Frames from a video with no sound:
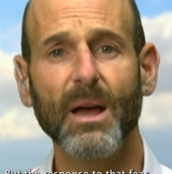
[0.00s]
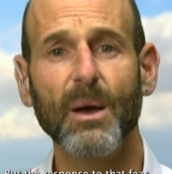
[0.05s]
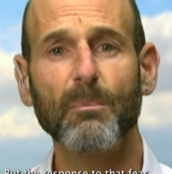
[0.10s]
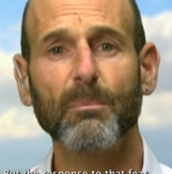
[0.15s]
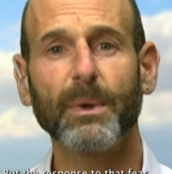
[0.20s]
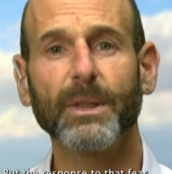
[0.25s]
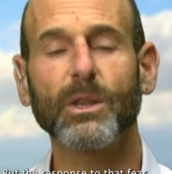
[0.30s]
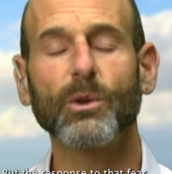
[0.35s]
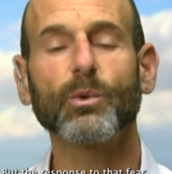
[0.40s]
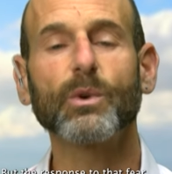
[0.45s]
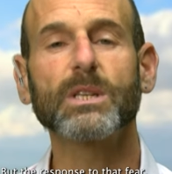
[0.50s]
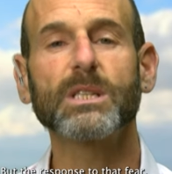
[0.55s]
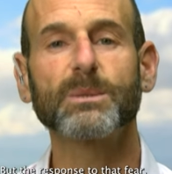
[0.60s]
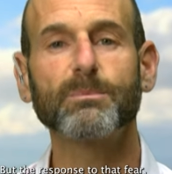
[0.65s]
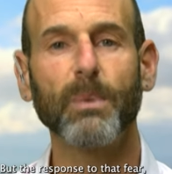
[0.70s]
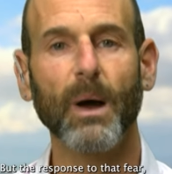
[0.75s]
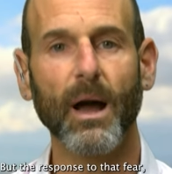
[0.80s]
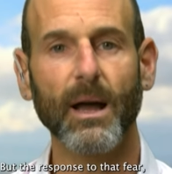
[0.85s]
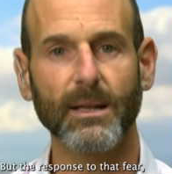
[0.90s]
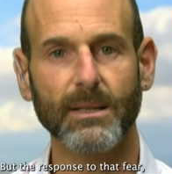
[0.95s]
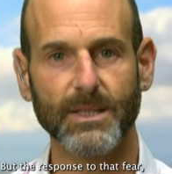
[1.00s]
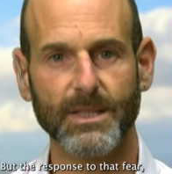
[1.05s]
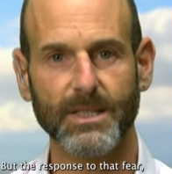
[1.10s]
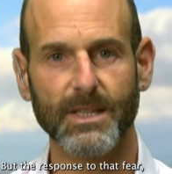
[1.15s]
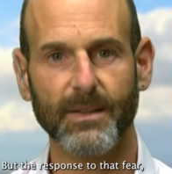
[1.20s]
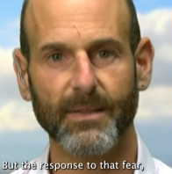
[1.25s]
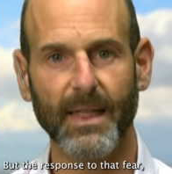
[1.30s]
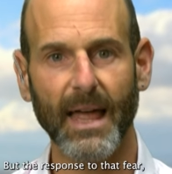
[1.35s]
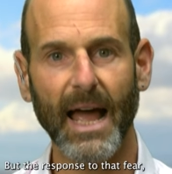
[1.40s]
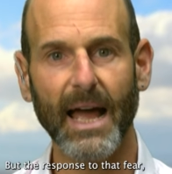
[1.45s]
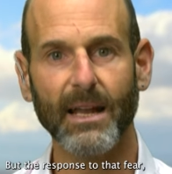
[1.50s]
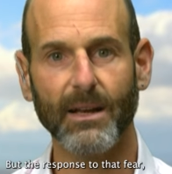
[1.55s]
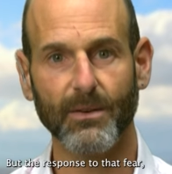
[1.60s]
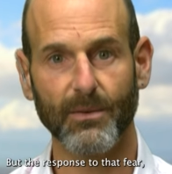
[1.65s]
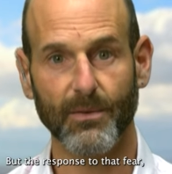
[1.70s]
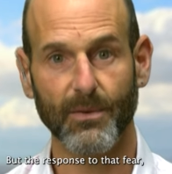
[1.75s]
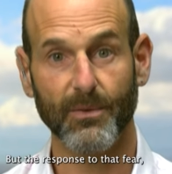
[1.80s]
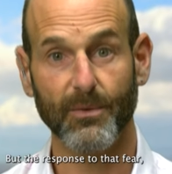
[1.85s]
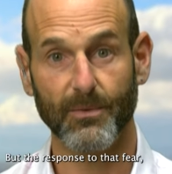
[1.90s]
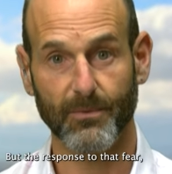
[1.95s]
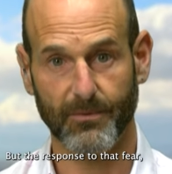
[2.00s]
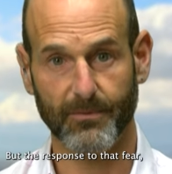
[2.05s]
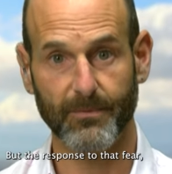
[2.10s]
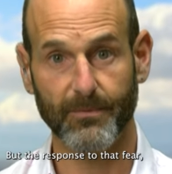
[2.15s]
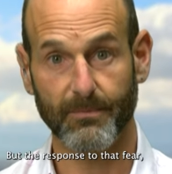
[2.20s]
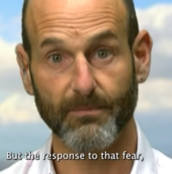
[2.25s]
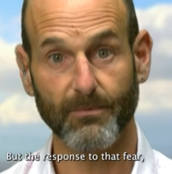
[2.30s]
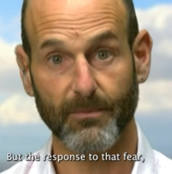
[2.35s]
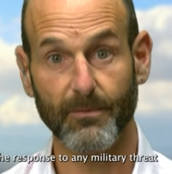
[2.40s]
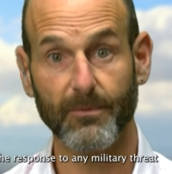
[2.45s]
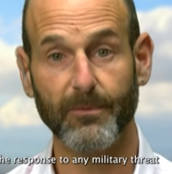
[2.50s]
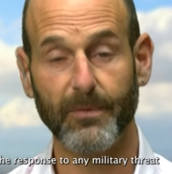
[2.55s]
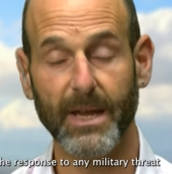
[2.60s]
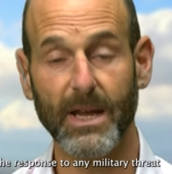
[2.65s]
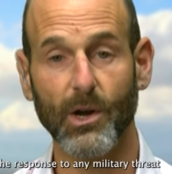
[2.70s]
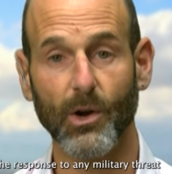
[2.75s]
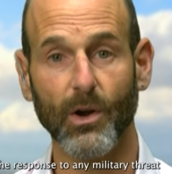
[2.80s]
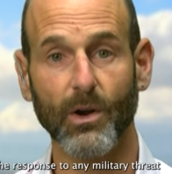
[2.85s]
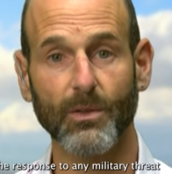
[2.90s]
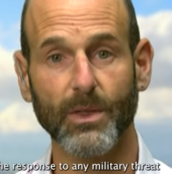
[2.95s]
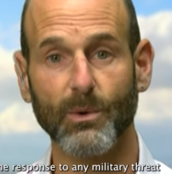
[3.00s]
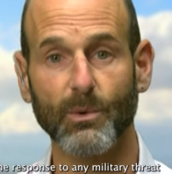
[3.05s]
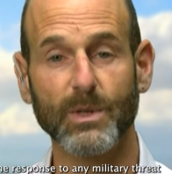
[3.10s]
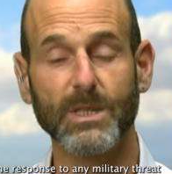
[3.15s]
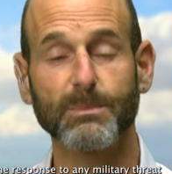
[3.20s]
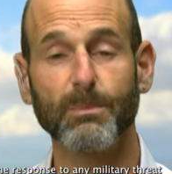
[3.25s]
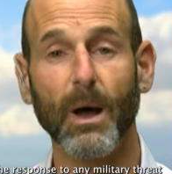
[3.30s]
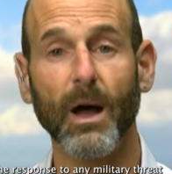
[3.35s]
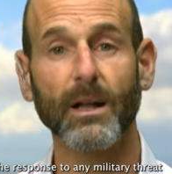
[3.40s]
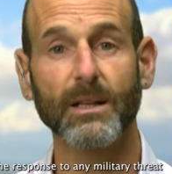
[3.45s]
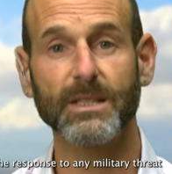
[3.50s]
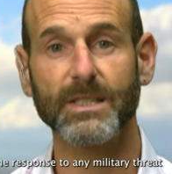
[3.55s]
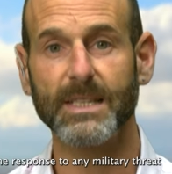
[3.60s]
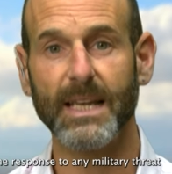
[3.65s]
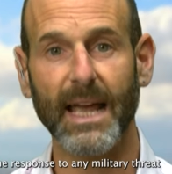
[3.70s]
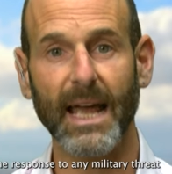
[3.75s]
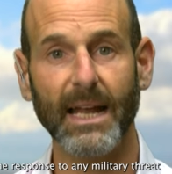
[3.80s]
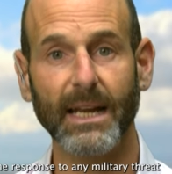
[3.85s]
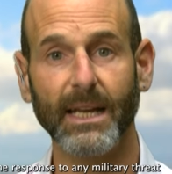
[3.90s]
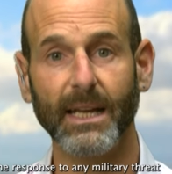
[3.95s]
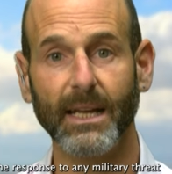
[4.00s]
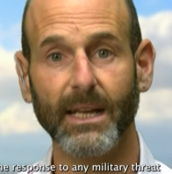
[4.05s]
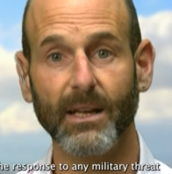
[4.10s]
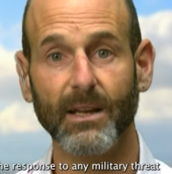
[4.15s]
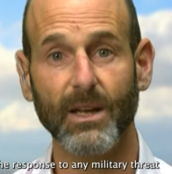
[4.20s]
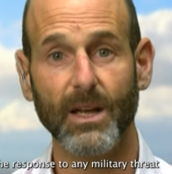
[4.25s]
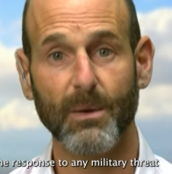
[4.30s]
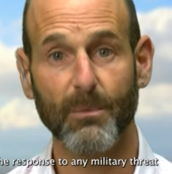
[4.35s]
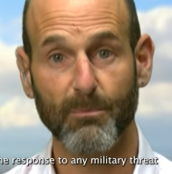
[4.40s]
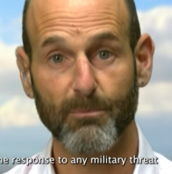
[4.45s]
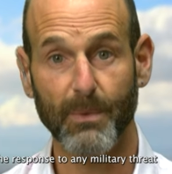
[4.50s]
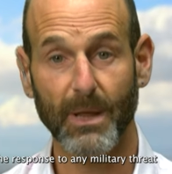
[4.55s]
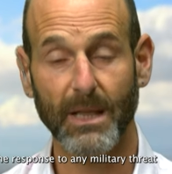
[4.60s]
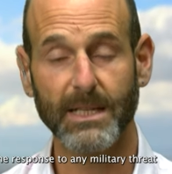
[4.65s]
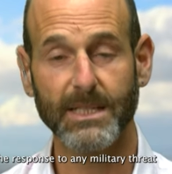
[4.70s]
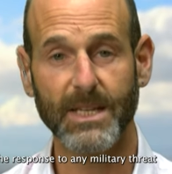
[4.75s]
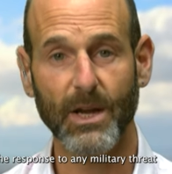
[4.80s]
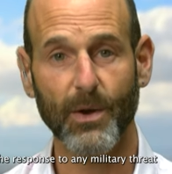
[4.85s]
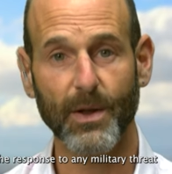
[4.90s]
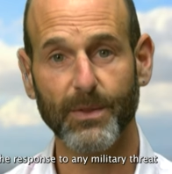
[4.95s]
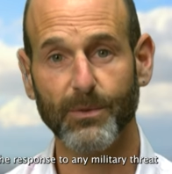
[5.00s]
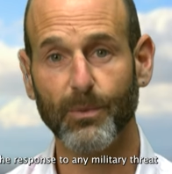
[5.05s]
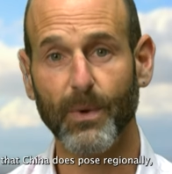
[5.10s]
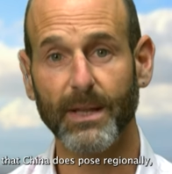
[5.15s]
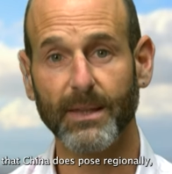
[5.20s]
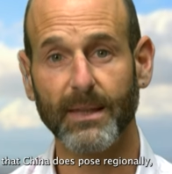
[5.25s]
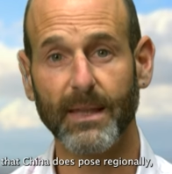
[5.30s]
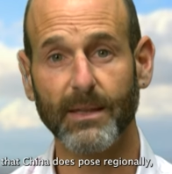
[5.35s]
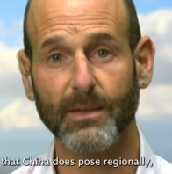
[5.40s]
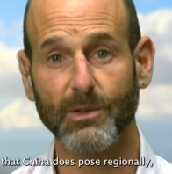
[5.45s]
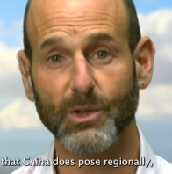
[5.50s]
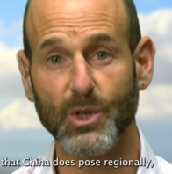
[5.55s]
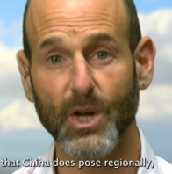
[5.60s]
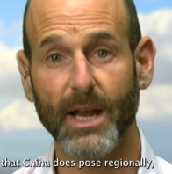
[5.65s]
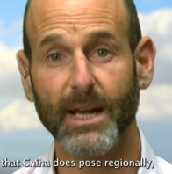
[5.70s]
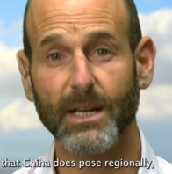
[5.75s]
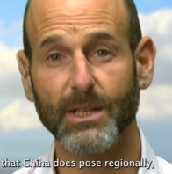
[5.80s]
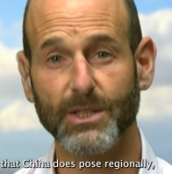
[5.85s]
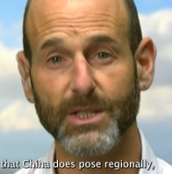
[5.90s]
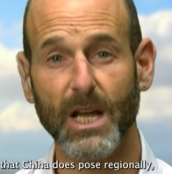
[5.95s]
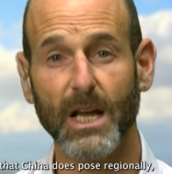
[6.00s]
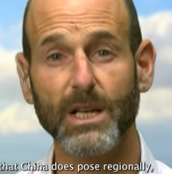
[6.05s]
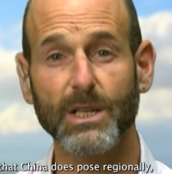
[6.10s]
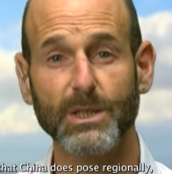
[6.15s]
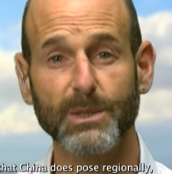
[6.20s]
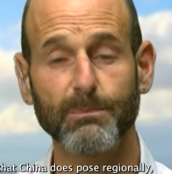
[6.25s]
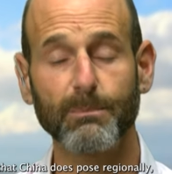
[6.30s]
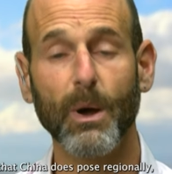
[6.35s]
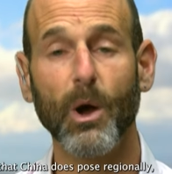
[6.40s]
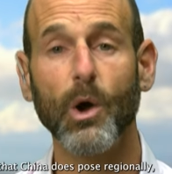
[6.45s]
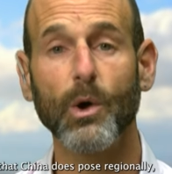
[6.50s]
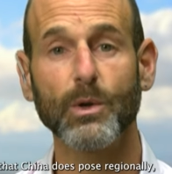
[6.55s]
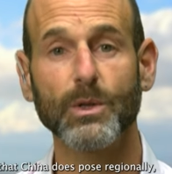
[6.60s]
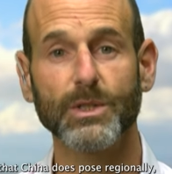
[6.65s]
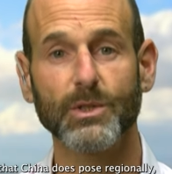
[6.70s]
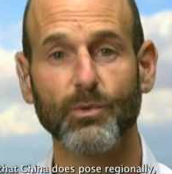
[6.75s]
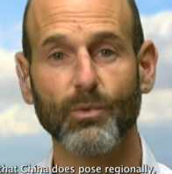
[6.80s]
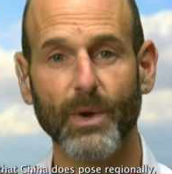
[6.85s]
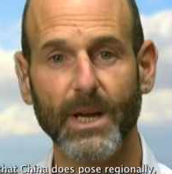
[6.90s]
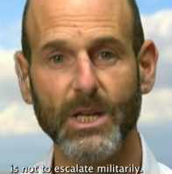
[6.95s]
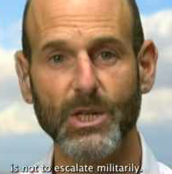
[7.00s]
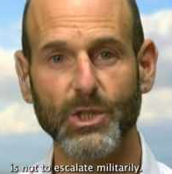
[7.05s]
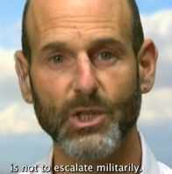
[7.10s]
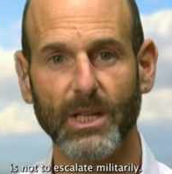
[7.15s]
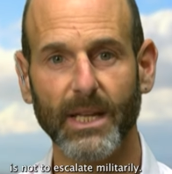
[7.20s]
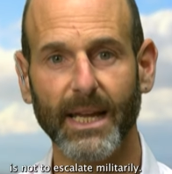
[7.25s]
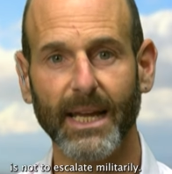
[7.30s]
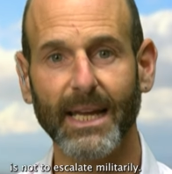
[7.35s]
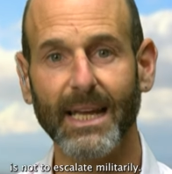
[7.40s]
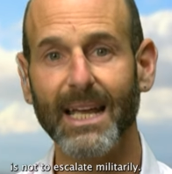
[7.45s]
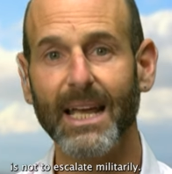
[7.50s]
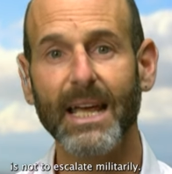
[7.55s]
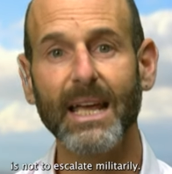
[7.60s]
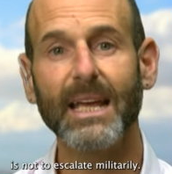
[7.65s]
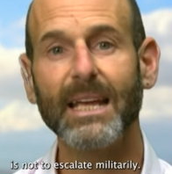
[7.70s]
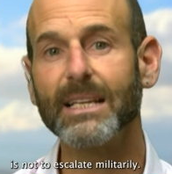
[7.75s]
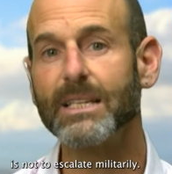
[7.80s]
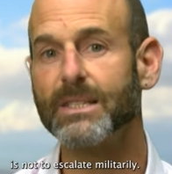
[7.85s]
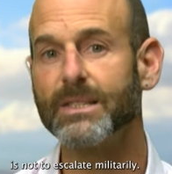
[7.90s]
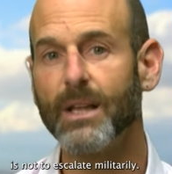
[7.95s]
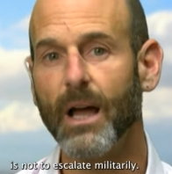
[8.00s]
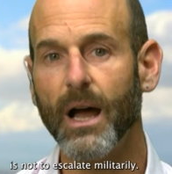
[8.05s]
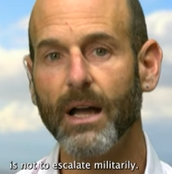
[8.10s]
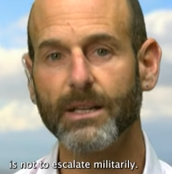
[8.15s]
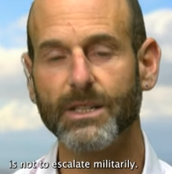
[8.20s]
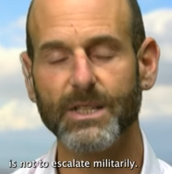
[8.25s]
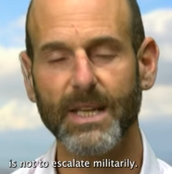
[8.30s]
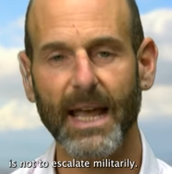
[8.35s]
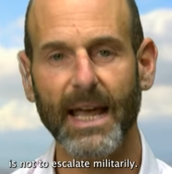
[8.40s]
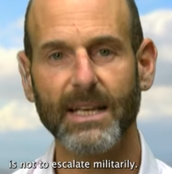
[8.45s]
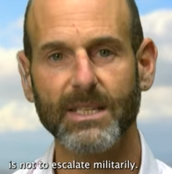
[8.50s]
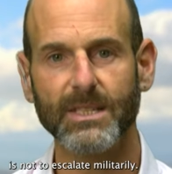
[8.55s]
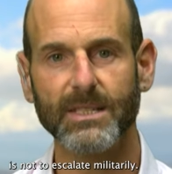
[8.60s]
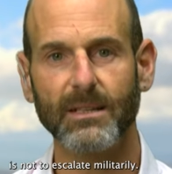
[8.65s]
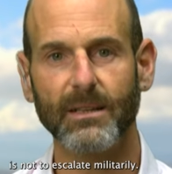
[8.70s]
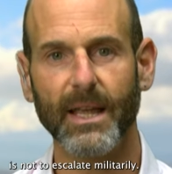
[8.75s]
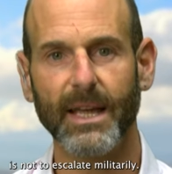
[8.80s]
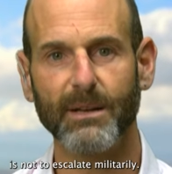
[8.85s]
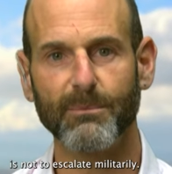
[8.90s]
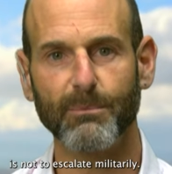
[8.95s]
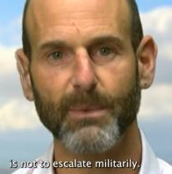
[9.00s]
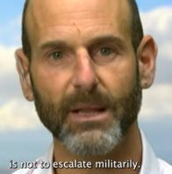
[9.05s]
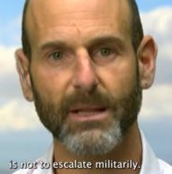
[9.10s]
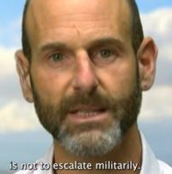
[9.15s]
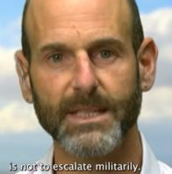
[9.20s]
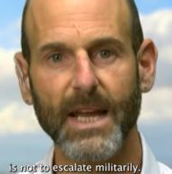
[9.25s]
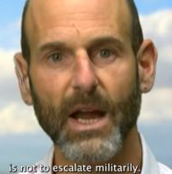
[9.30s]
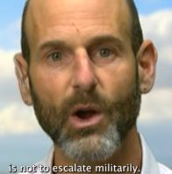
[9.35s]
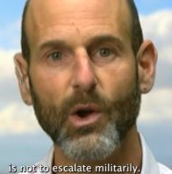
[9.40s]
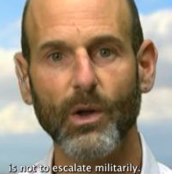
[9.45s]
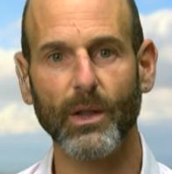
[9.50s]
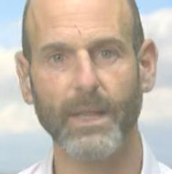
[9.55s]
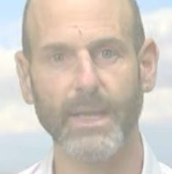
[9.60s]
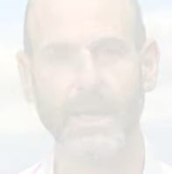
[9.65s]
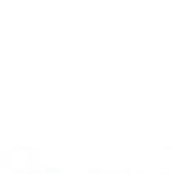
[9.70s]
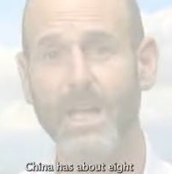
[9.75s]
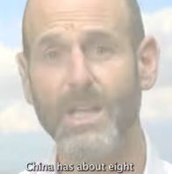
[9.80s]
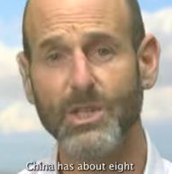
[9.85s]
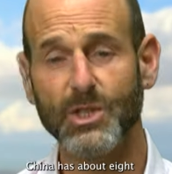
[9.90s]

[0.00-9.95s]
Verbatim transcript: But the response to that fear, the response to any military threat that China does pose regionally, is not to escalate militarily.